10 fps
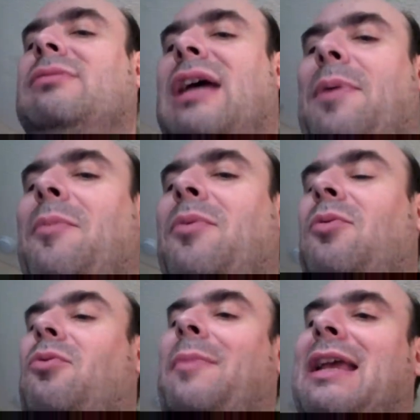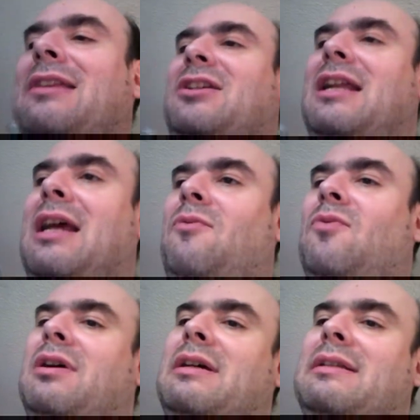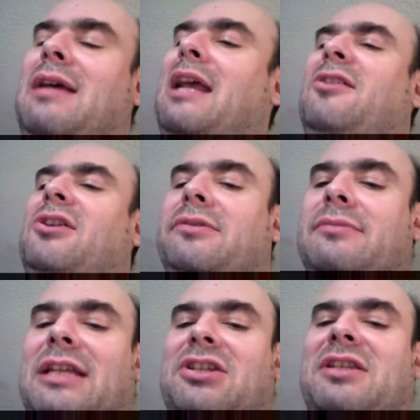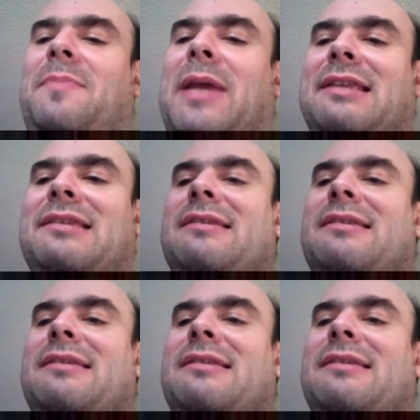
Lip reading: I probably will make a Jedi one. I don't know. It just depends.